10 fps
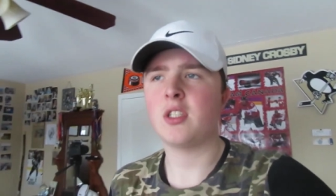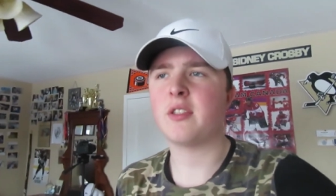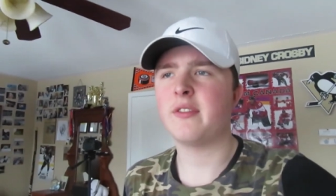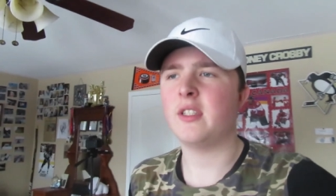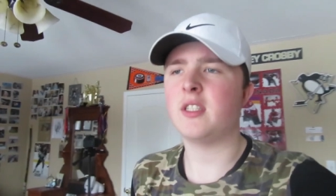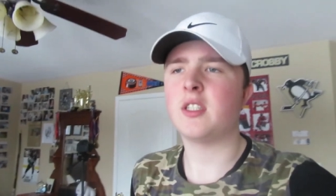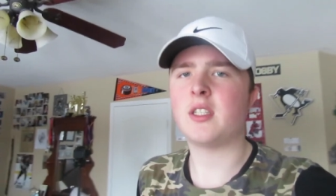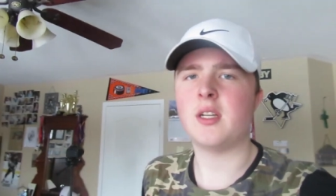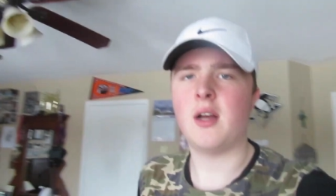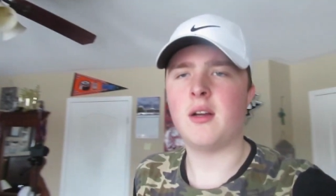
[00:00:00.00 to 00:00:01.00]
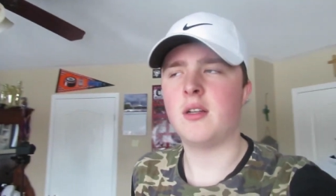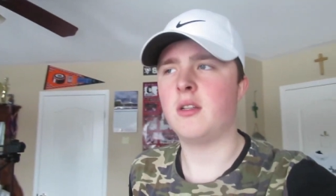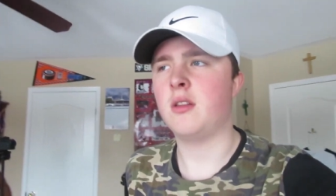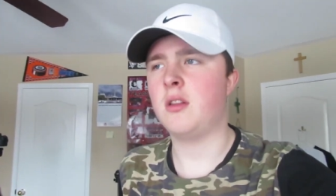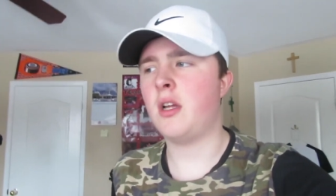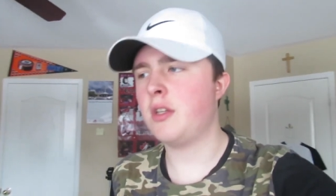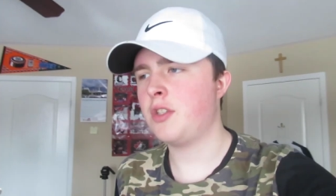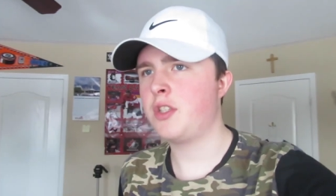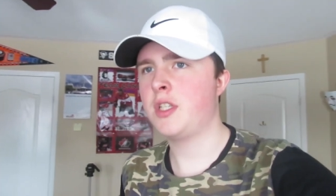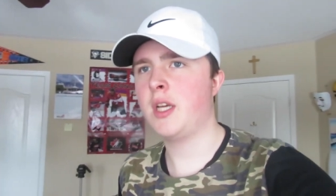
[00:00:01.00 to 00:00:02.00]
just finished
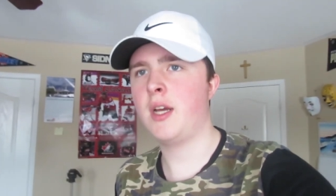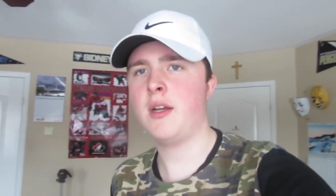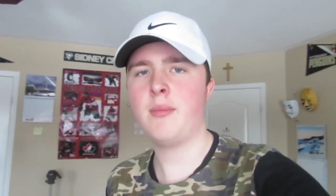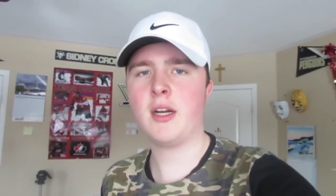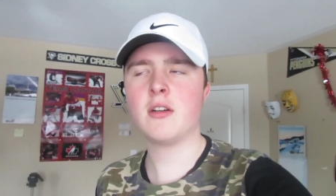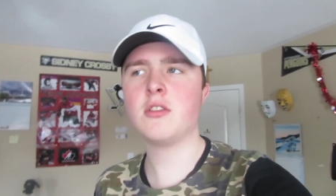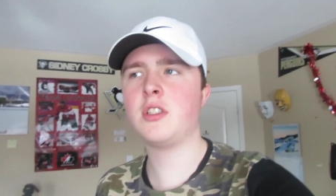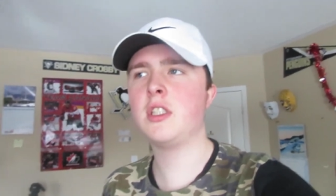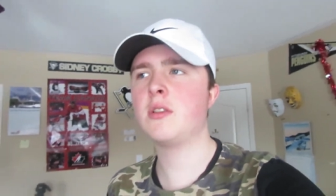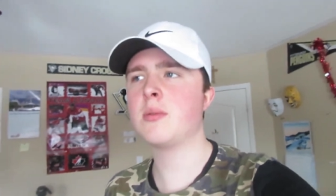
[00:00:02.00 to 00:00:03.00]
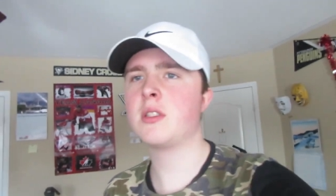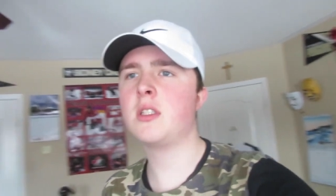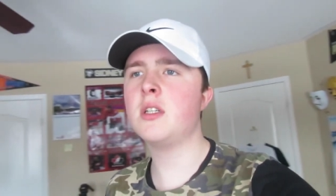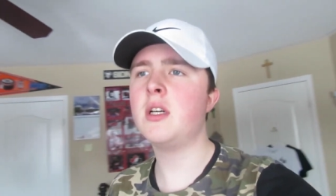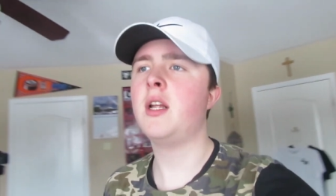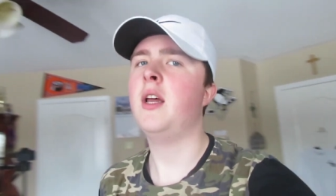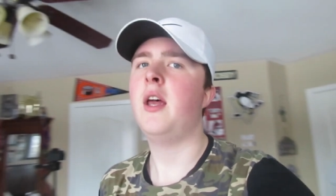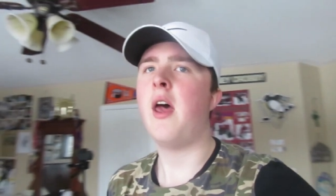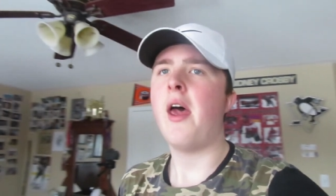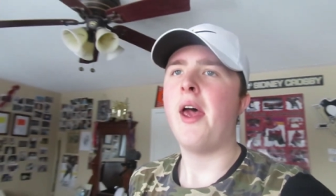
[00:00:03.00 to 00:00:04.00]
lunch. My grilled cheese was good,
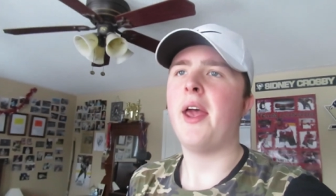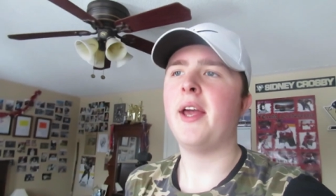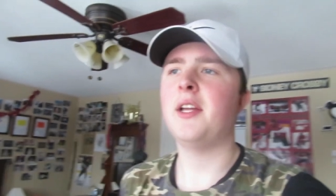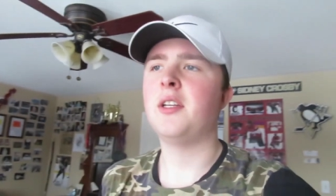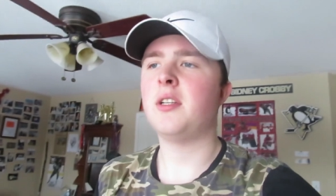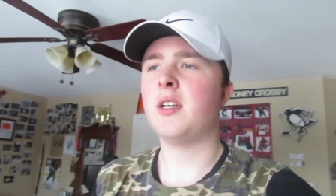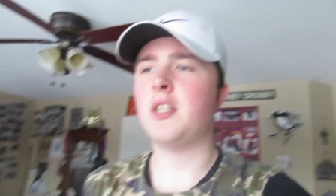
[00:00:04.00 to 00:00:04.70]
and